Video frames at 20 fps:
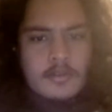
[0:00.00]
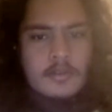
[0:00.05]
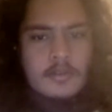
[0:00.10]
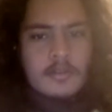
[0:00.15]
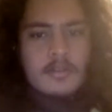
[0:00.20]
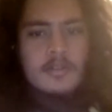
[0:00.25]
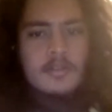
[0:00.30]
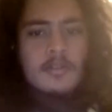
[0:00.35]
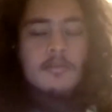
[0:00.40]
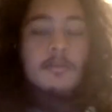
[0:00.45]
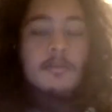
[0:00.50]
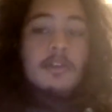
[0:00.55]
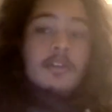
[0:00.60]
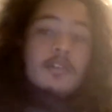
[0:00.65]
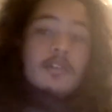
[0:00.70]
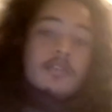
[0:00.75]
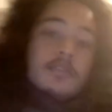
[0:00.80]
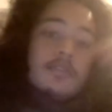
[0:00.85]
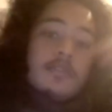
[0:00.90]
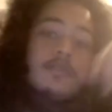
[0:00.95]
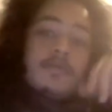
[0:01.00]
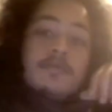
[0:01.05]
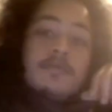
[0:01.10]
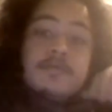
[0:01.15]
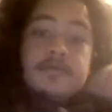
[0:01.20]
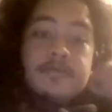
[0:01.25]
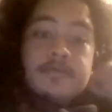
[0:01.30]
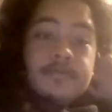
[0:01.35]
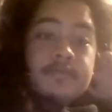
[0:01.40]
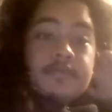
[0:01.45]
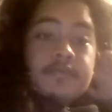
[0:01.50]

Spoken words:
Oh my goodness.